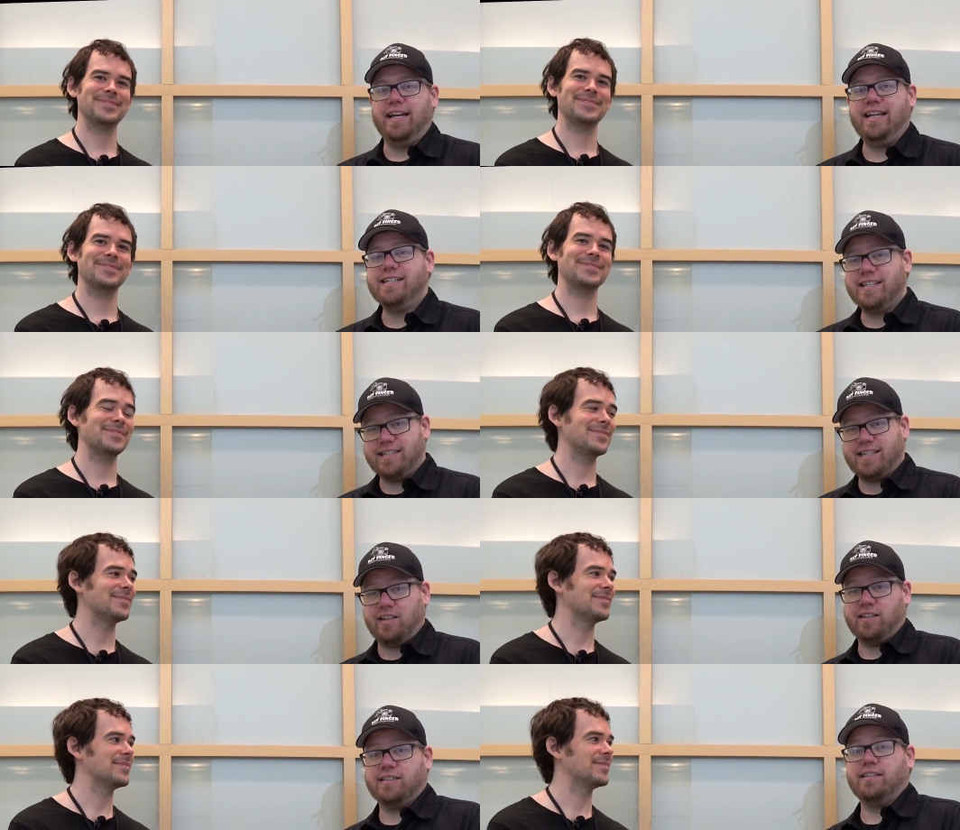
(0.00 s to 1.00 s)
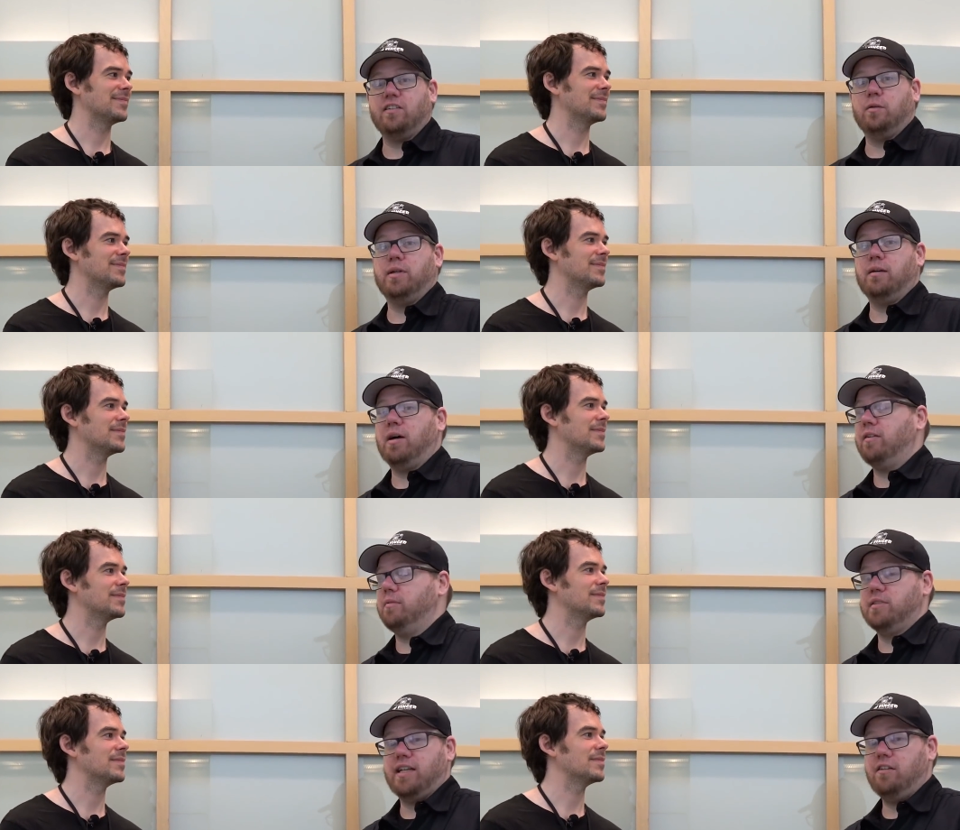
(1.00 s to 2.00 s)
Speaker 1: and he's going to tell us a little bit about
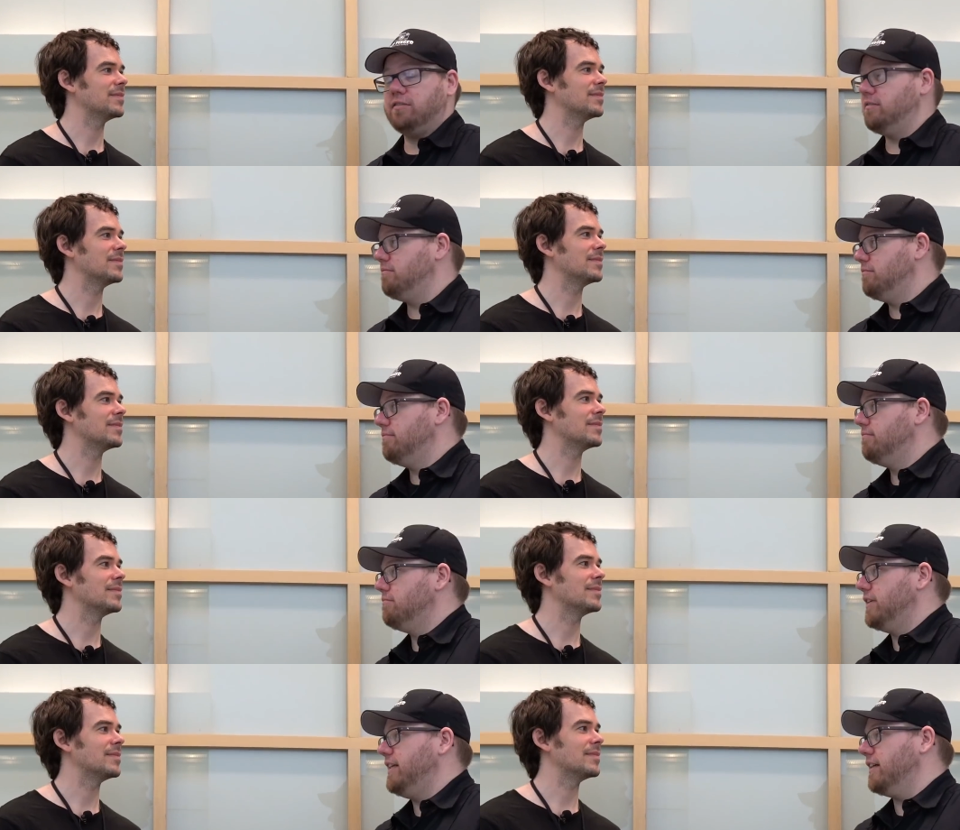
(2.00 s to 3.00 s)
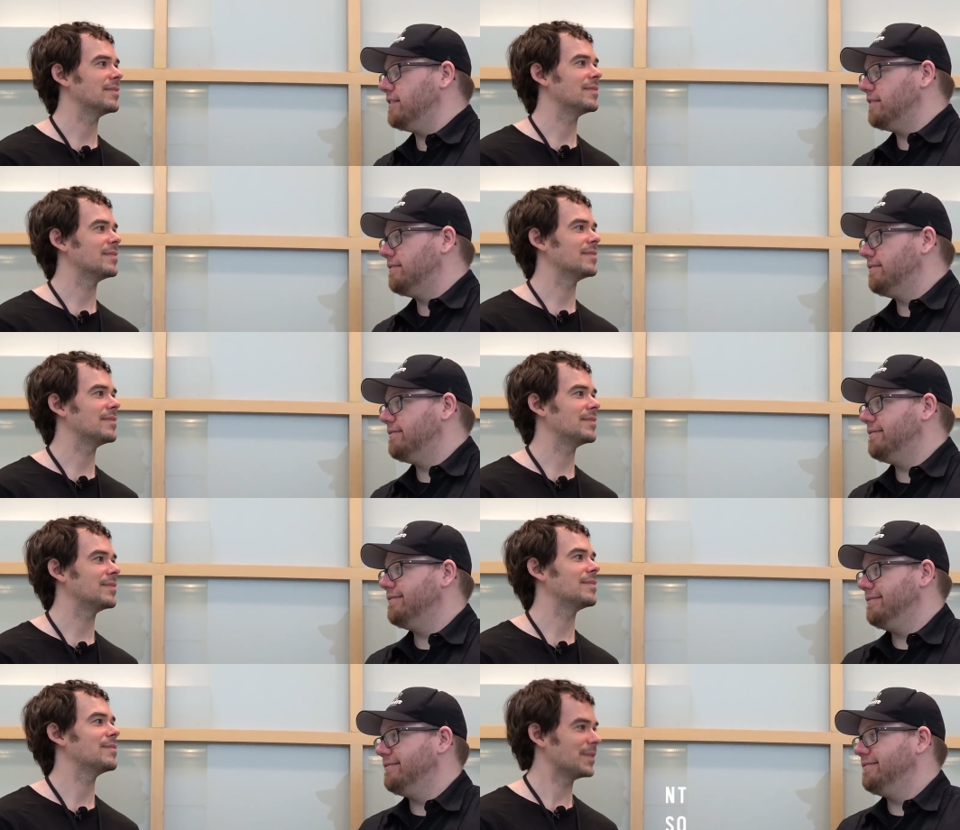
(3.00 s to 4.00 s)
himself and what he does.
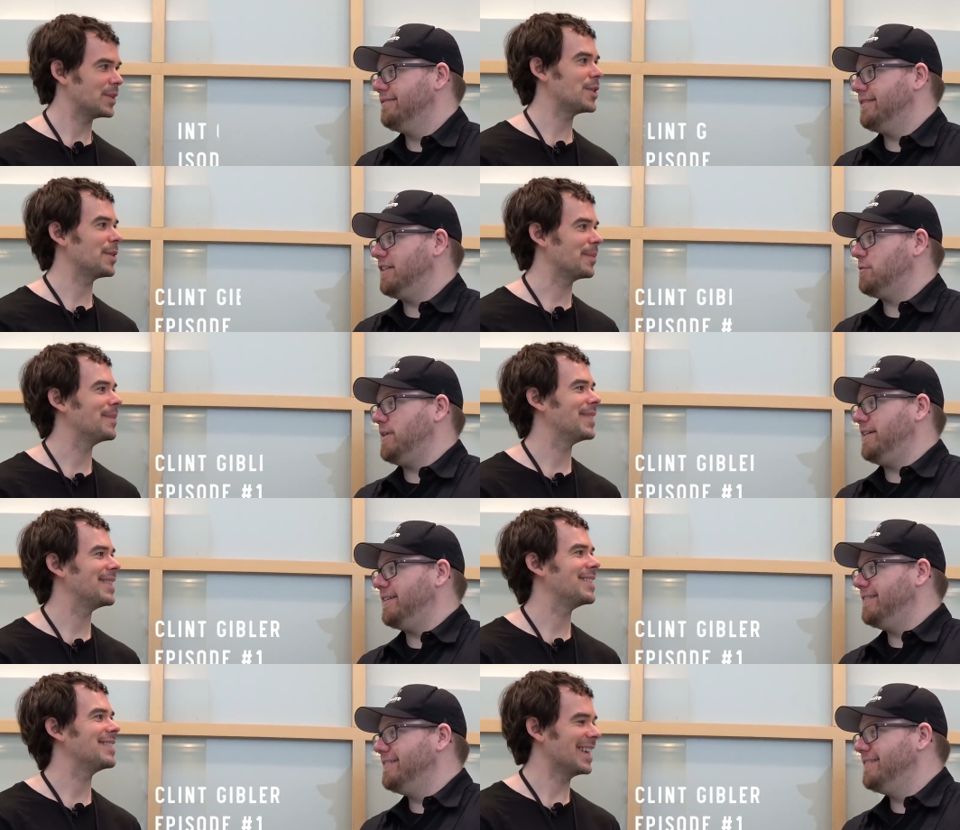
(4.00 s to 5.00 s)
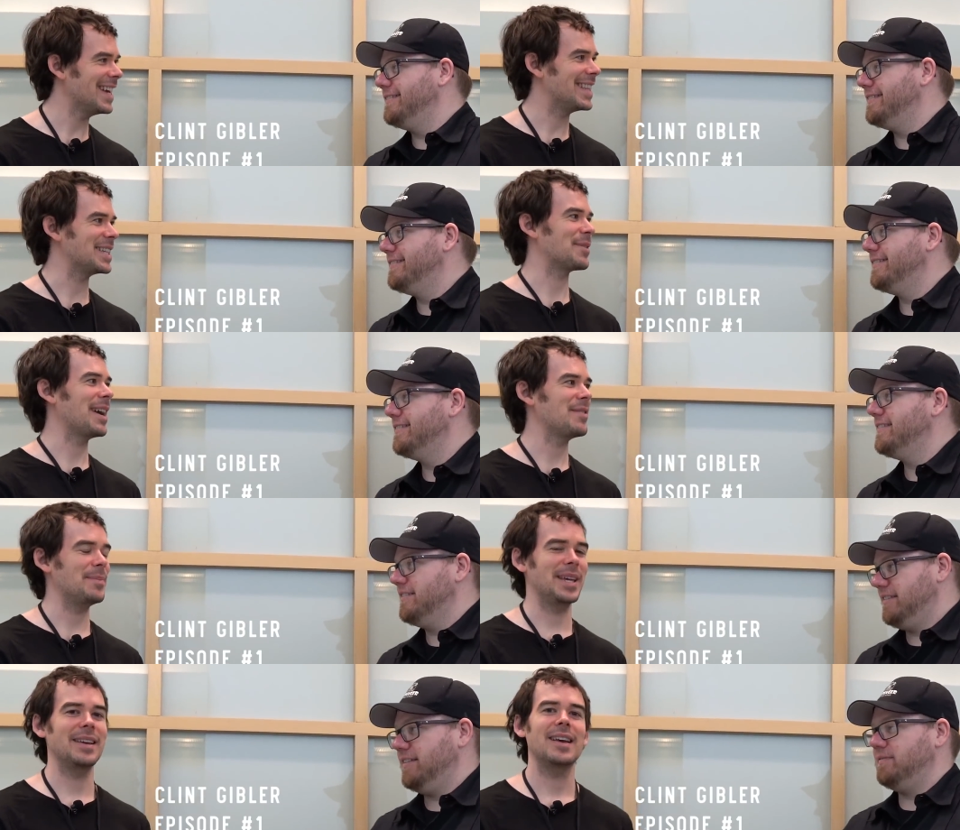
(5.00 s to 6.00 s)
Sure.
Speaker 2: Thanks for being here. Yeah, thanks for having
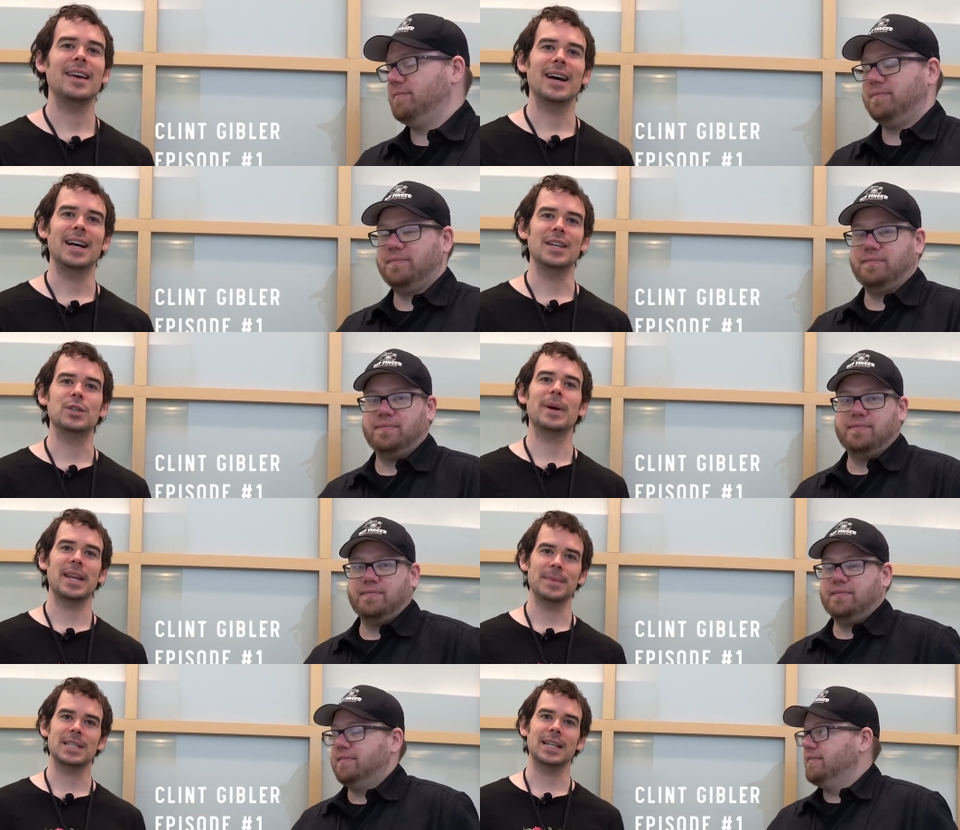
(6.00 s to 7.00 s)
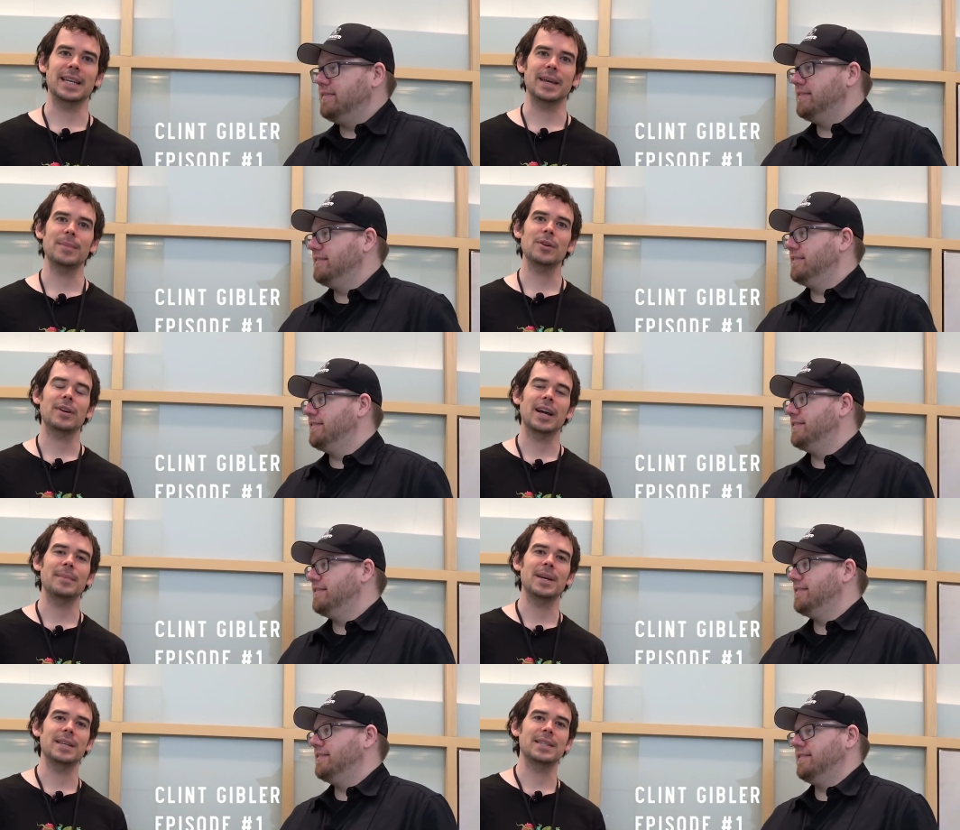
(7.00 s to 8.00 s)
me. So my name is Clint Gibler. I'm
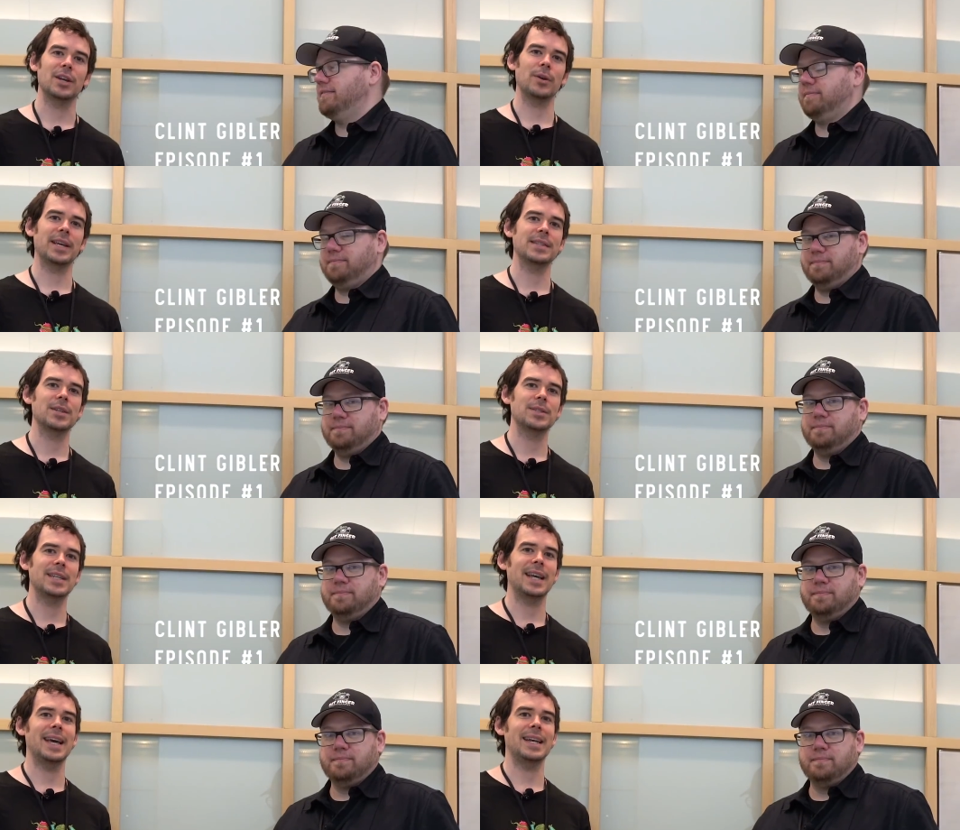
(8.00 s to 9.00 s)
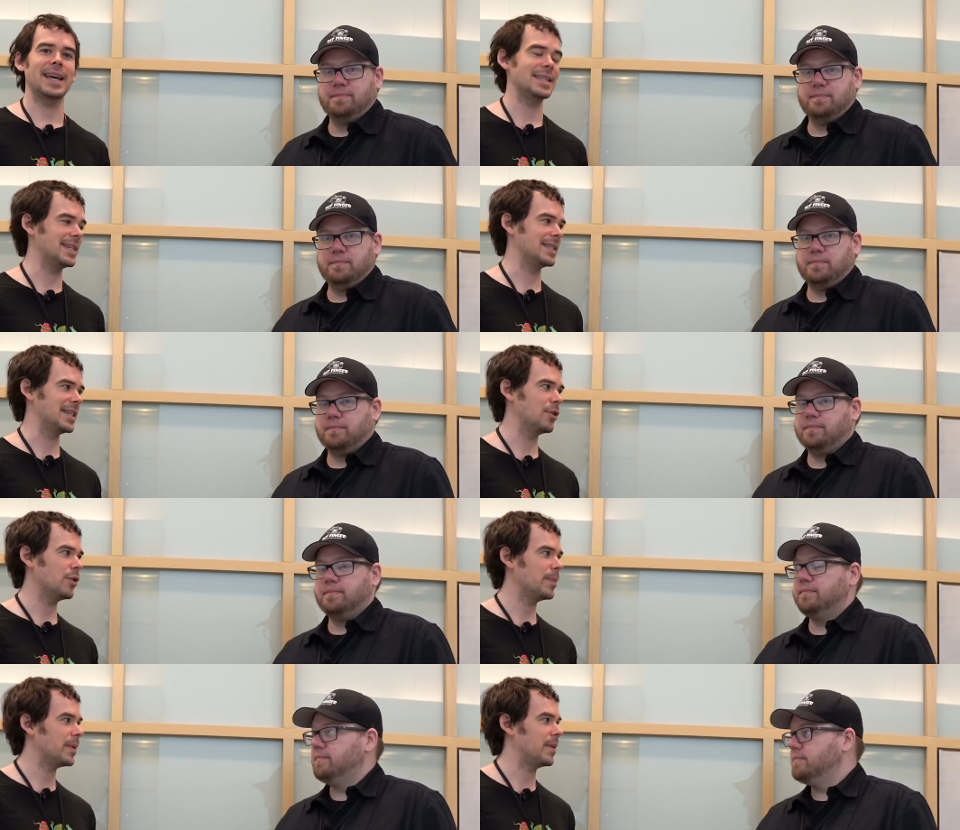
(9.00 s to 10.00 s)
a security consultant at NCC Group.